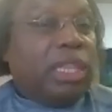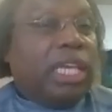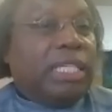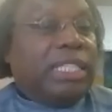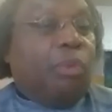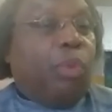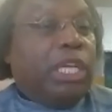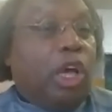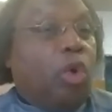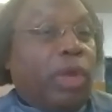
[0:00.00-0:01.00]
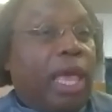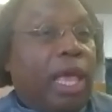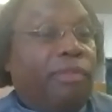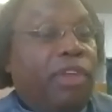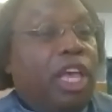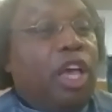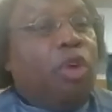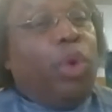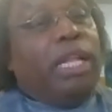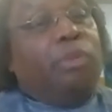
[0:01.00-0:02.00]
certain things that we don't have
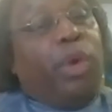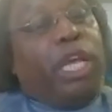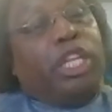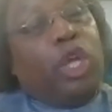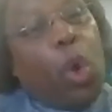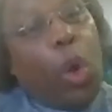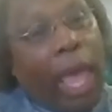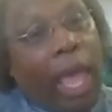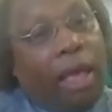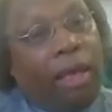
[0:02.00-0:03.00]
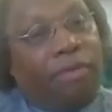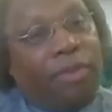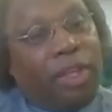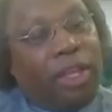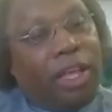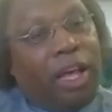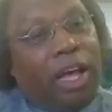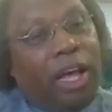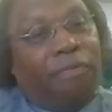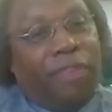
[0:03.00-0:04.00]
when we do have
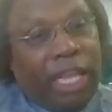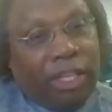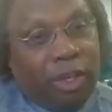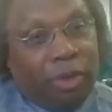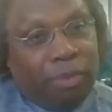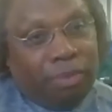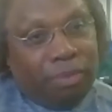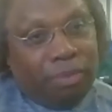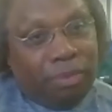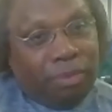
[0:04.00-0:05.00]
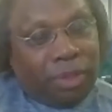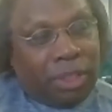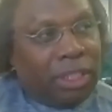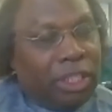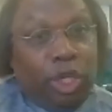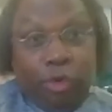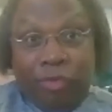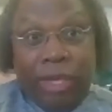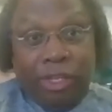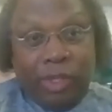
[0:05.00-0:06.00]
a venue,
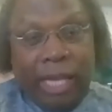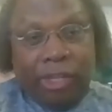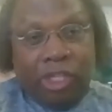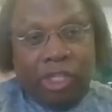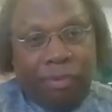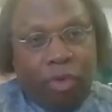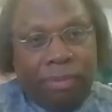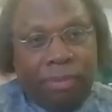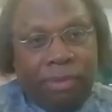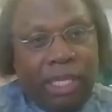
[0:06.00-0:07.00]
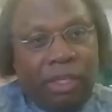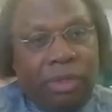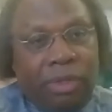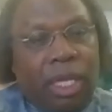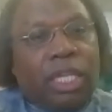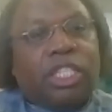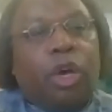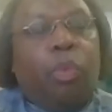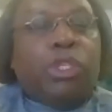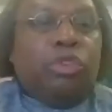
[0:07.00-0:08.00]
two venues actually, performance venue.
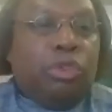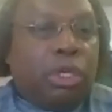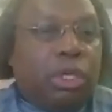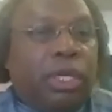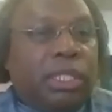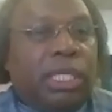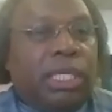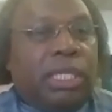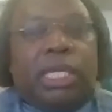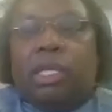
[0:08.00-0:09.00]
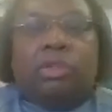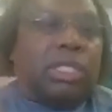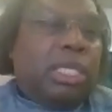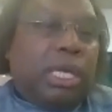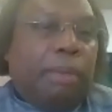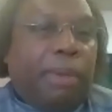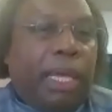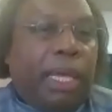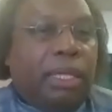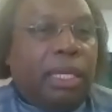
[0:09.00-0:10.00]
So what you do, Curtis, is that don't sit and
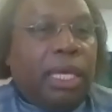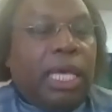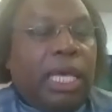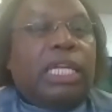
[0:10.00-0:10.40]
complain.